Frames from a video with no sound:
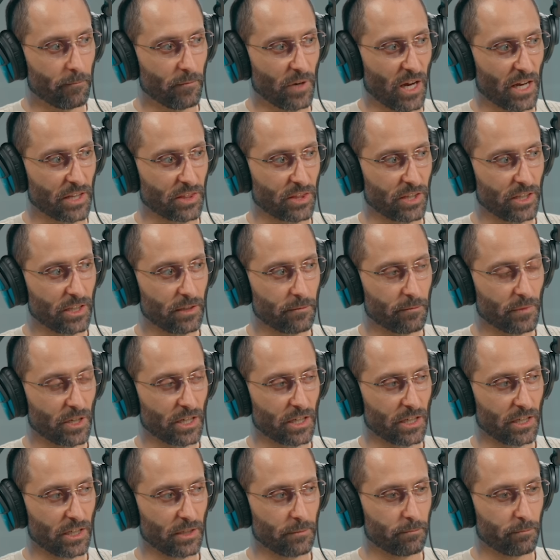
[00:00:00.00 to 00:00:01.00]
I think
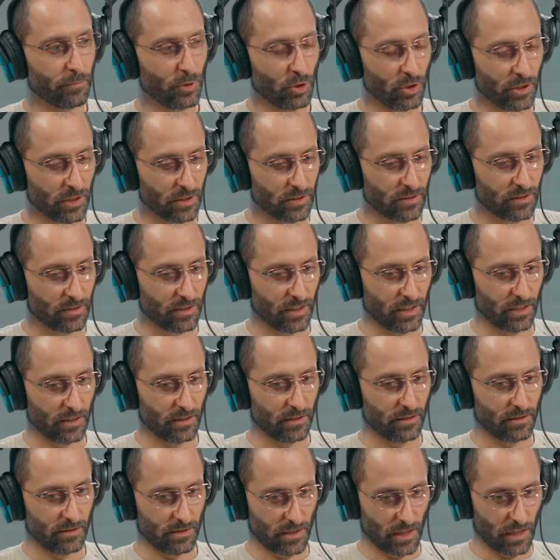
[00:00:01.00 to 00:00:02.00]
my point,
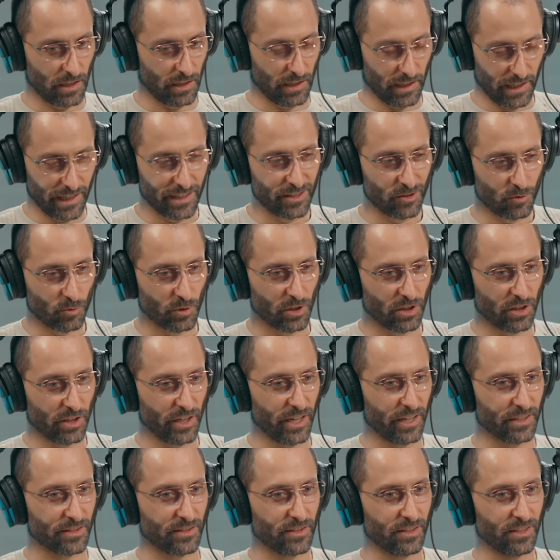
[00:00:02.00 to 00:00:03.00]
and I'll end with
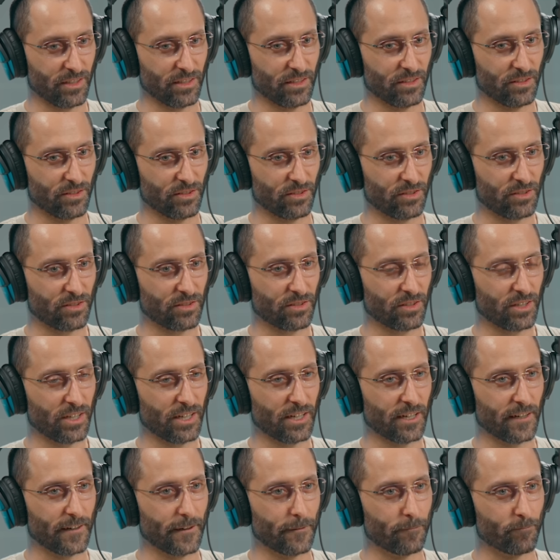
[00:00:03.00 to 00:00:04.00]
that, is
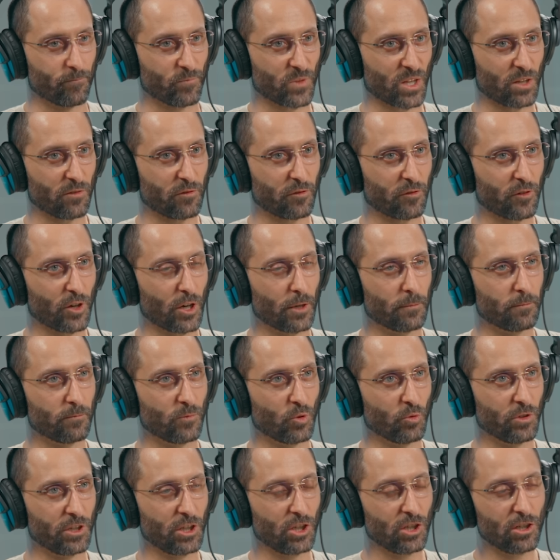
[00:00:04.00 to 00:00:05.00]
from
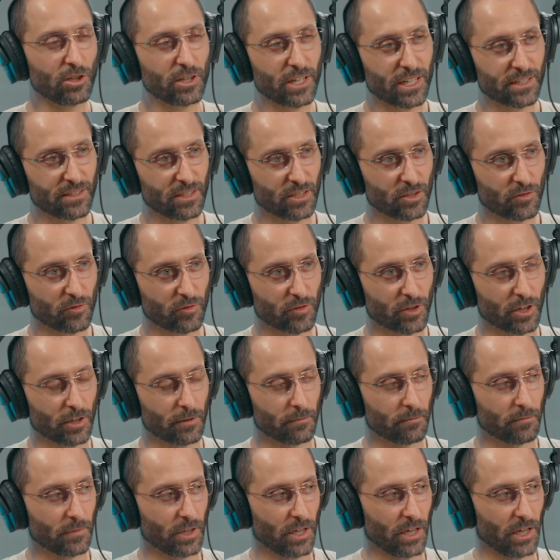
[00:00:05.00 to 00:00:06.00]
when you look at it
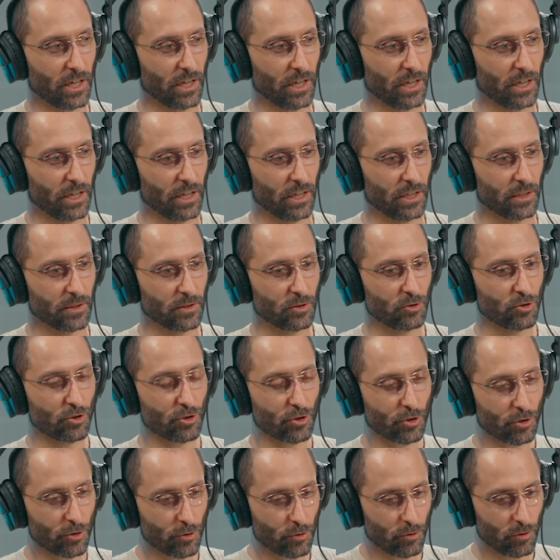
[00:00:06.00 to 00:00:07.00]
from a
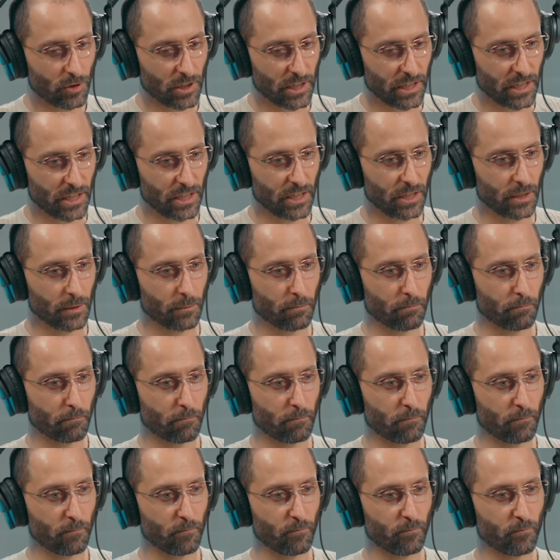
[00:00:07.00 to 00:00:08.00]
truly
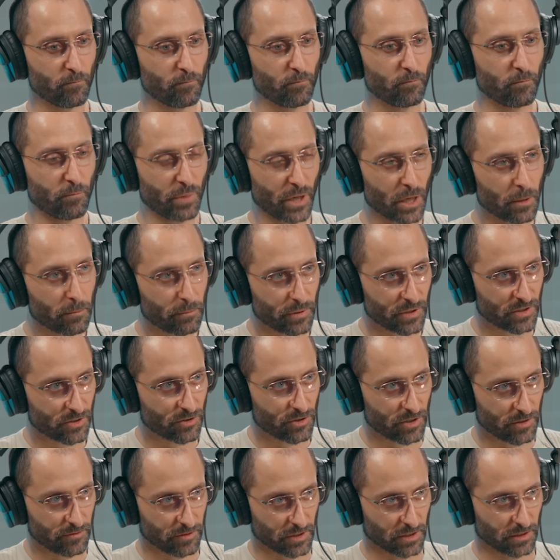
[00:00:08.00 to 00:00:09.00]

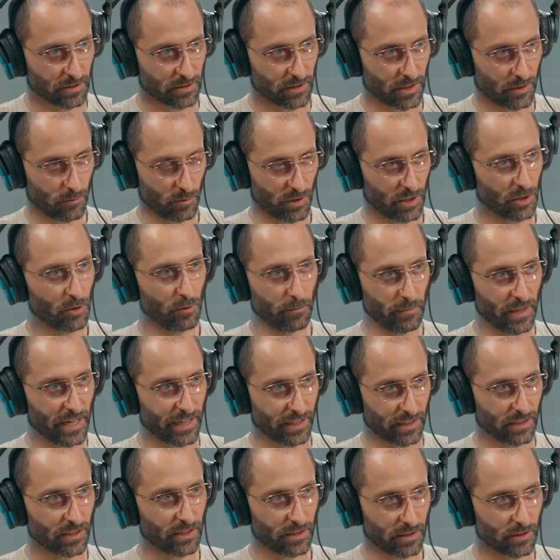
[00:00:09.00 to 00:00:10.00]
purpose-driven, and we'll go
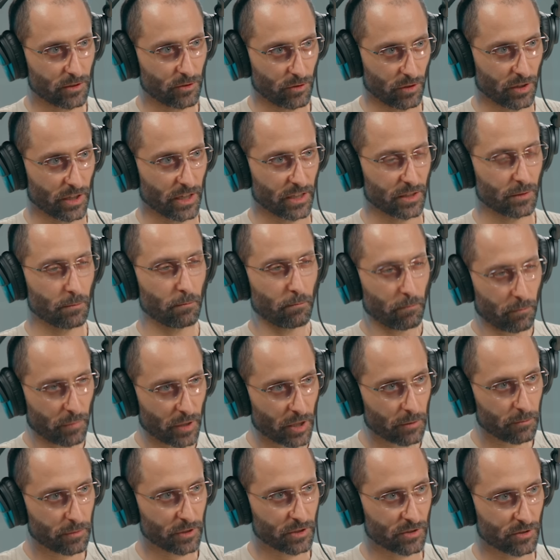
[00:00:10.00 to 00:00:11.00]
back to that,
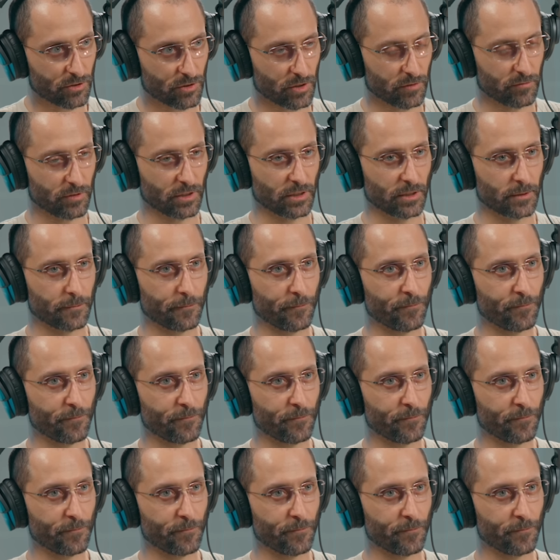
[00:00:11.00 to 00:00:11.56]
purpose-driven,